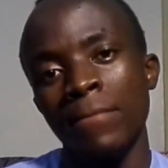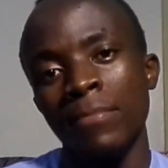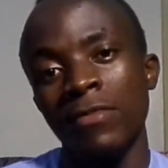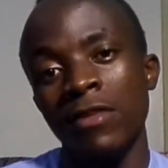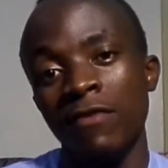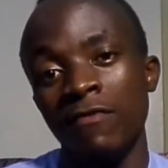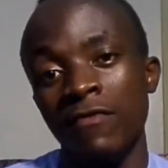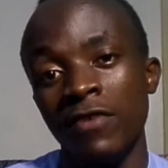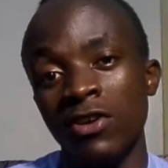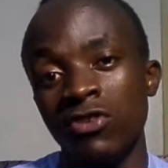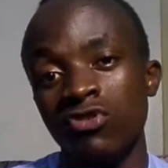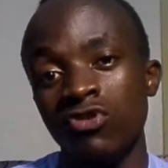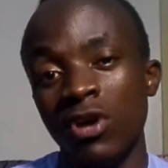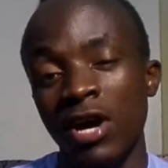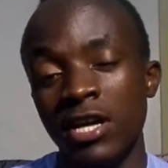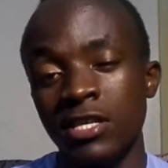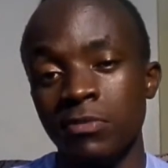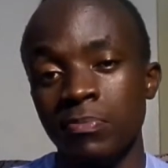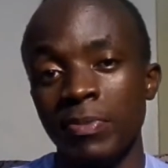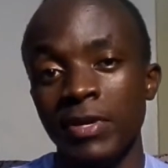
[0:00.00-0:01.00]
the ventral
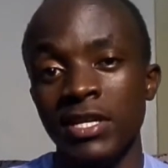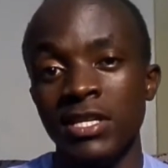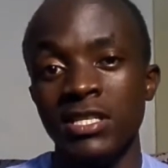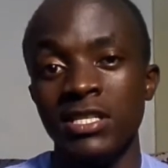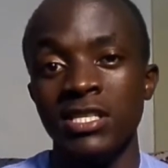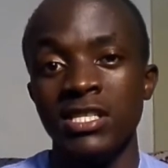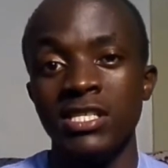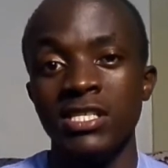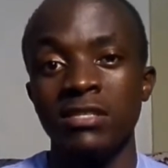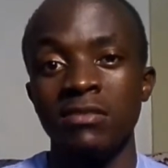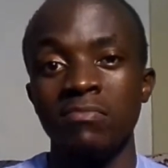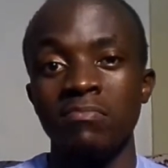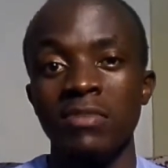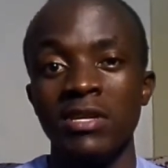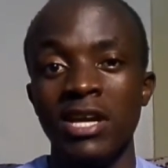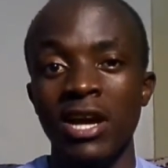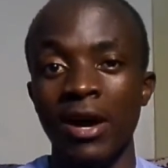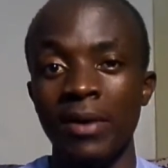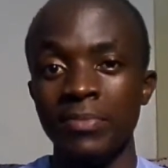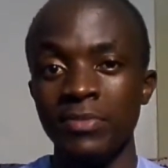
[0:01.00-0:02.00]
aspect
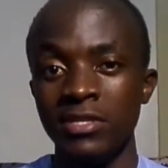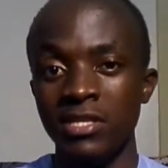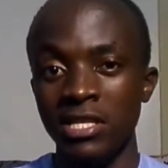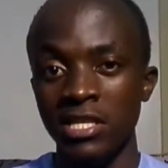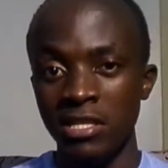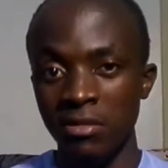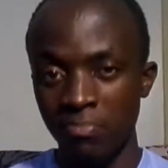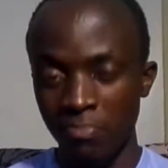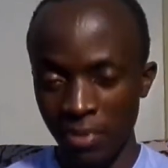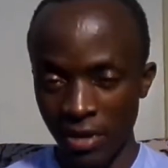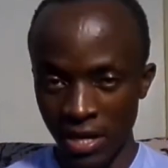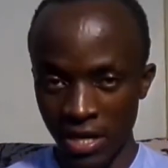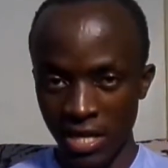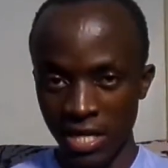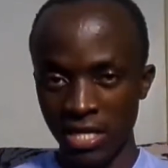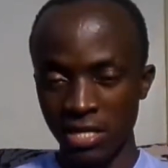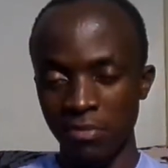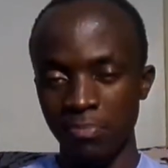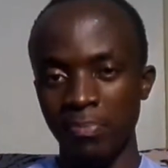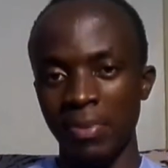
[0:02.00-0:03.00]
becomes the
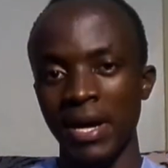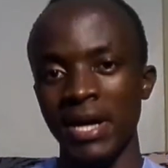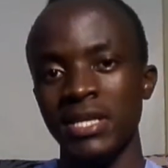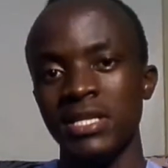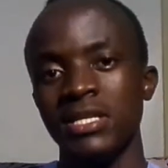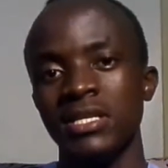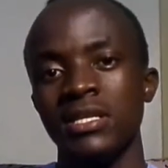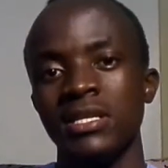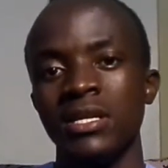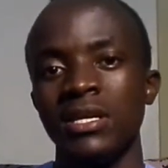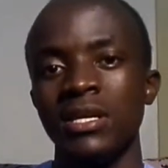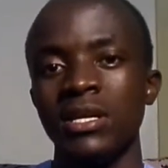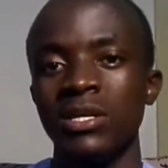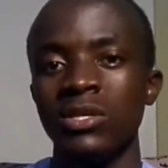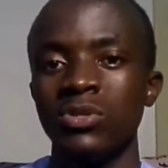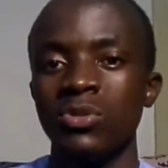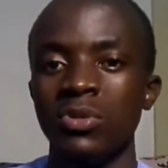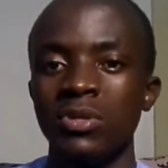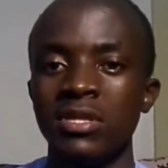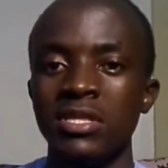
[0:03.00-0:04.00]
dependent part.
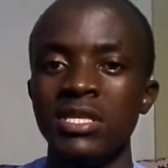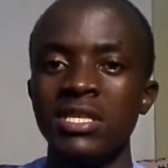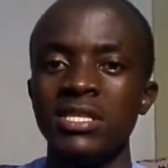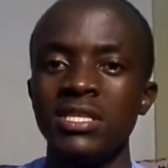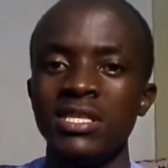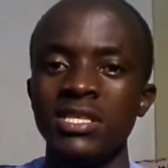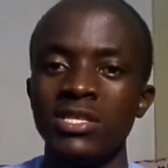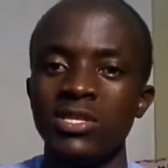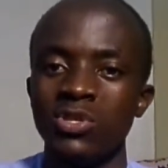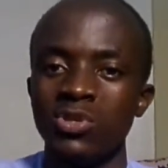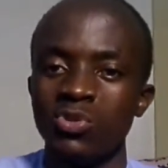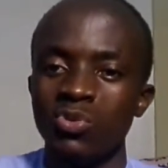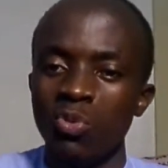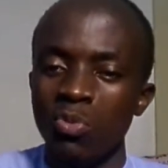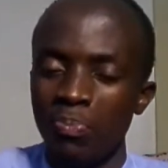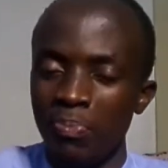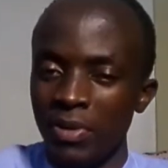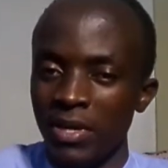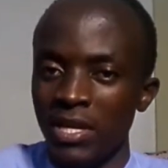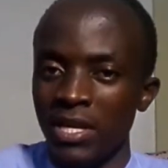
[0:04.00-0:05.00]
So this is
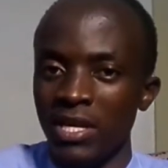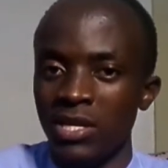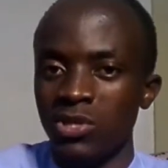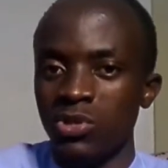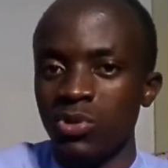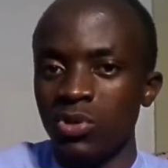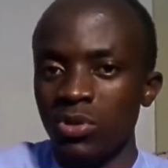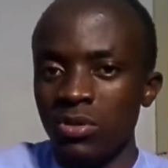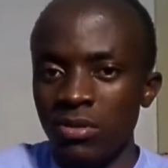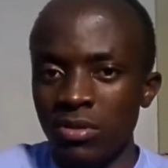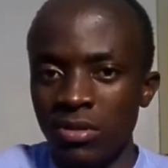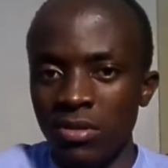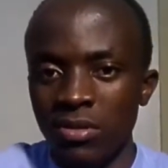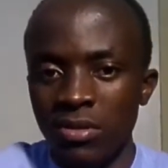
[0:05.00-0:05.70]
supination,